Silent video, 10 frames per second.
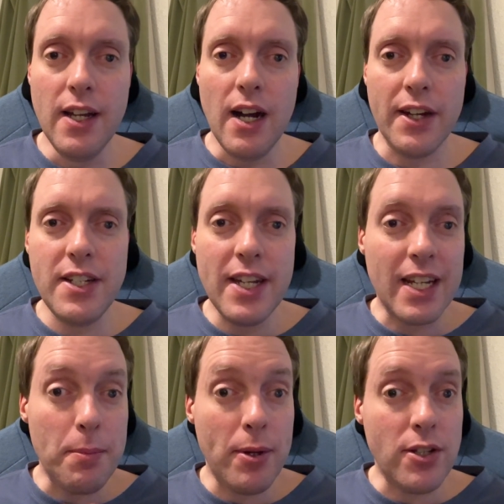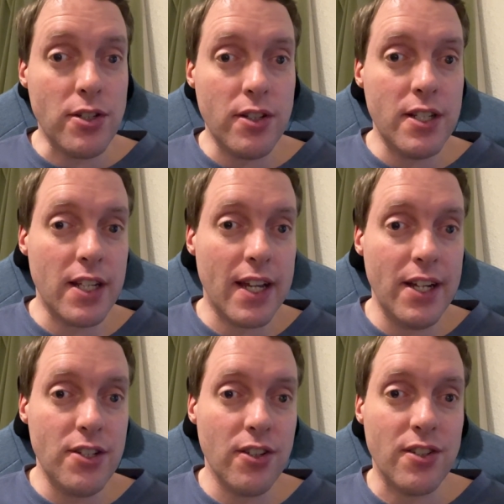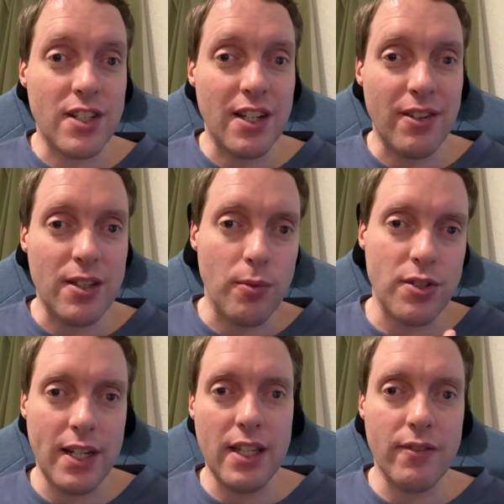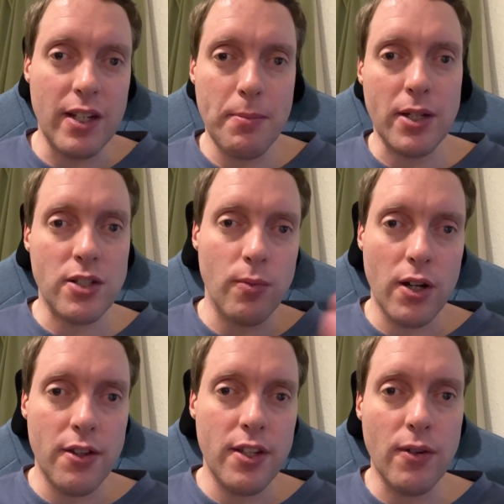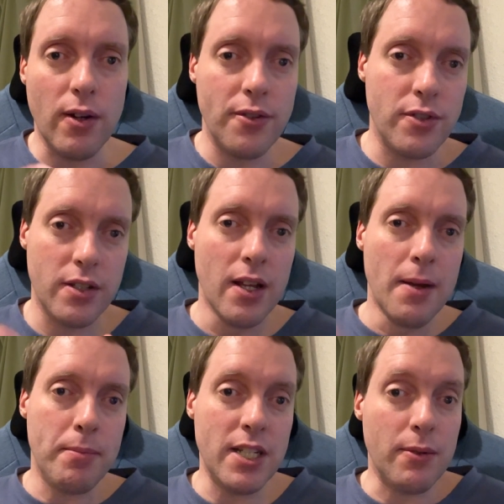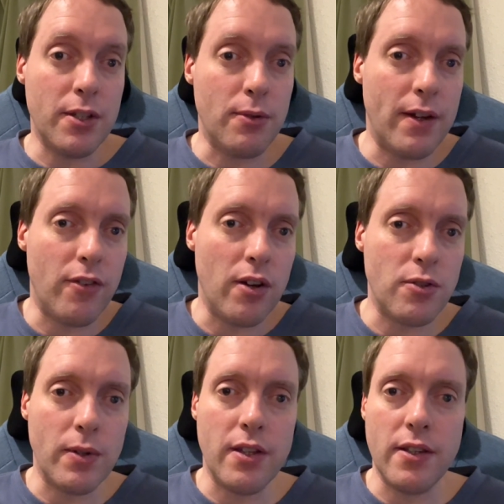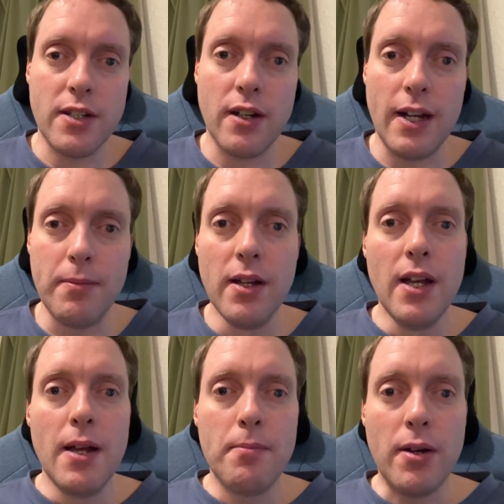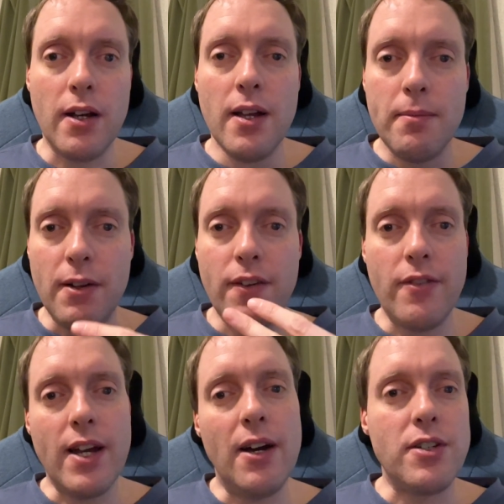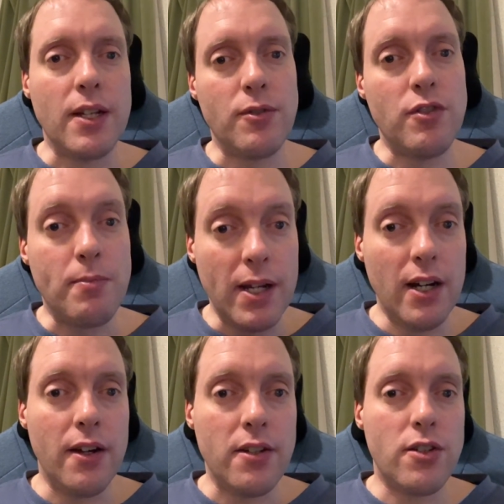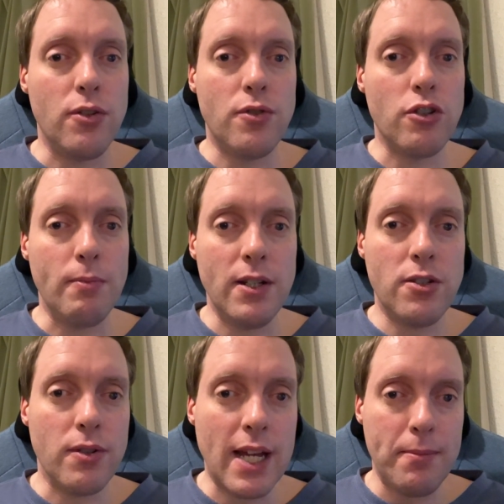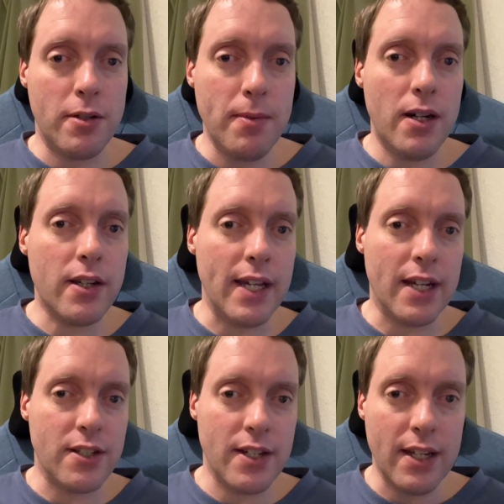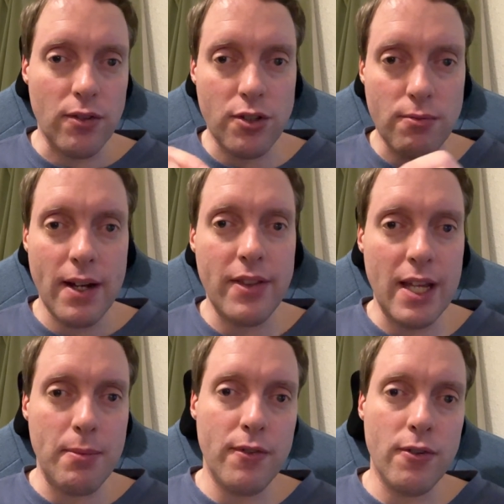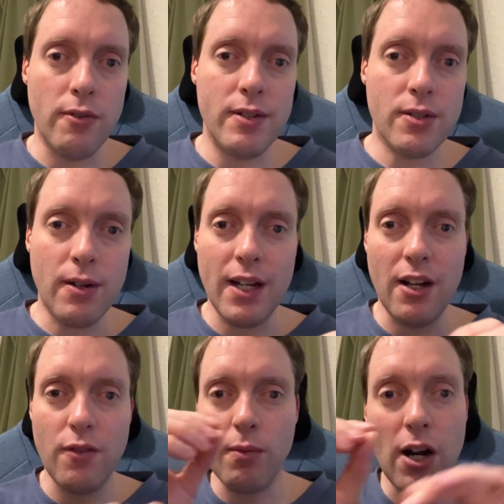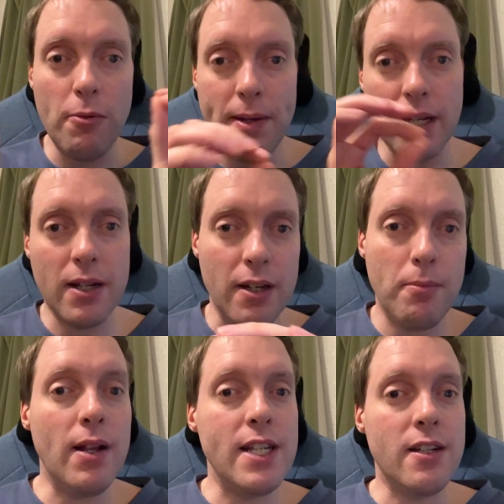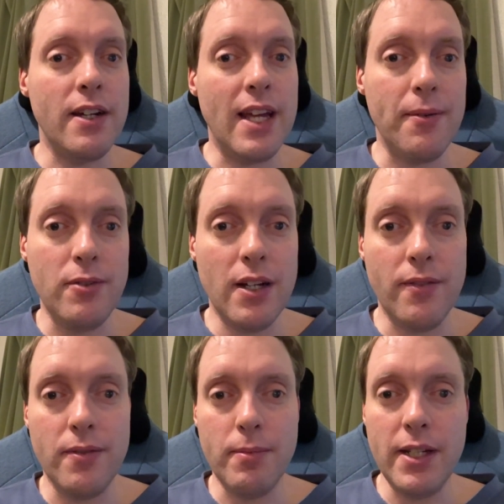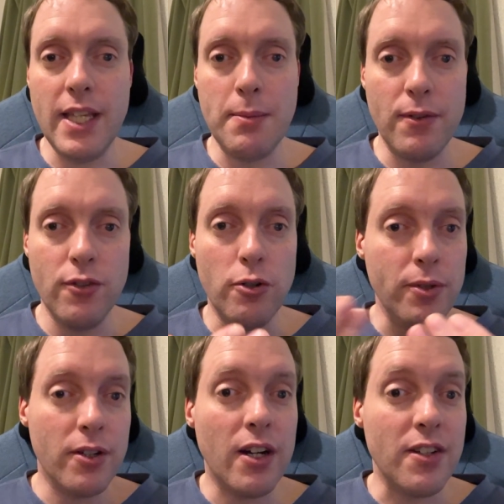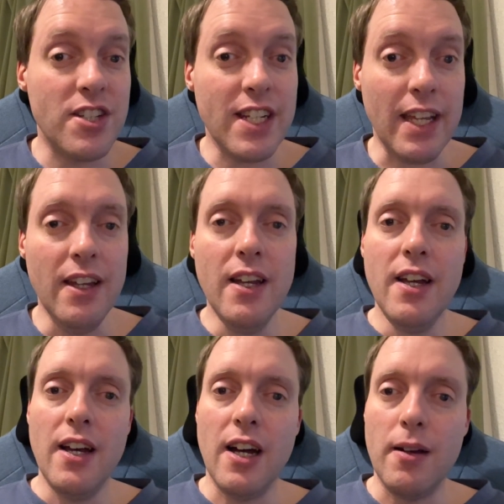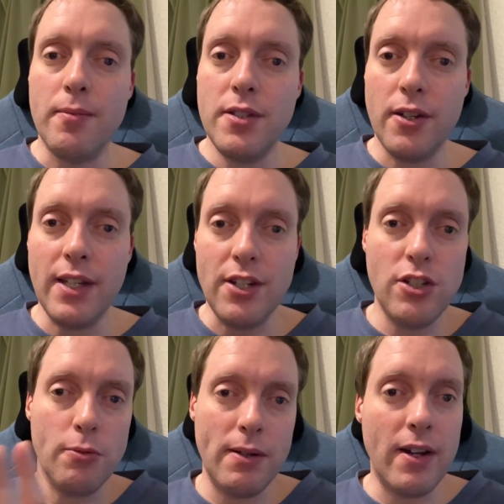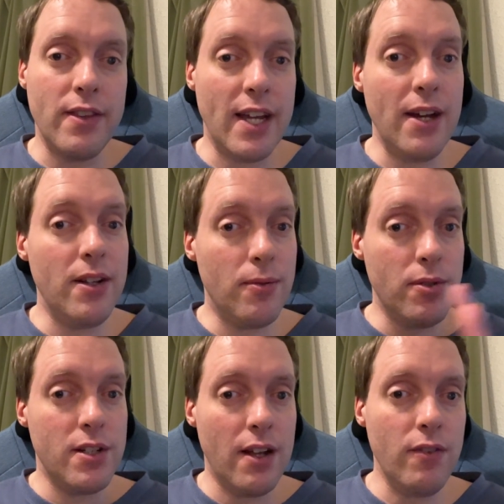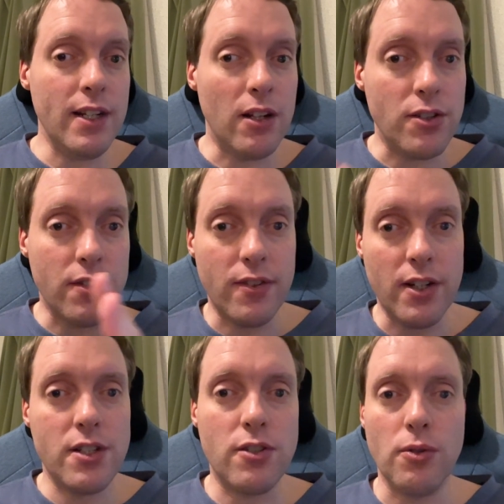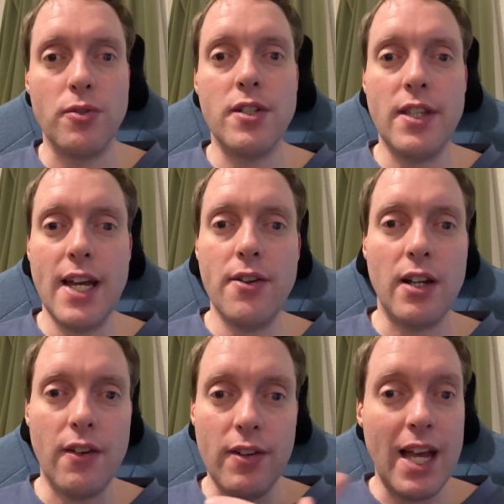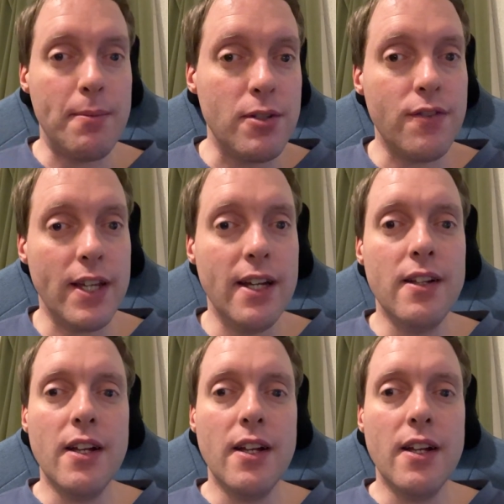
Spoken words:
I didn't take any pictures on this occasion because there either wasn't anything really picture worthy or I was just busy with whoever I was with at the time. But my favourite outing was with my aunt, who took me to Camden Market because I hadn't looked around there before. It's quite overwhelming, a kind of place like that, when you haven't been in there before, when you can't see. So yeah, she took me around there and it was lovely. Lots of nice stalls in there and a lovely atmosphere.